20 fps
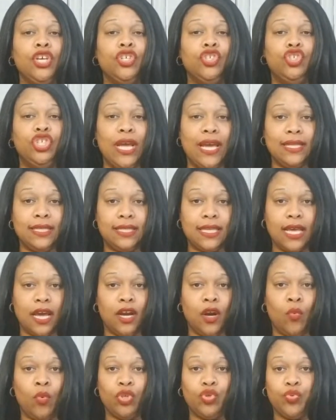Jet
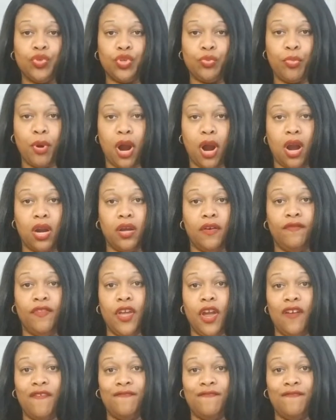Setter, which was a part of their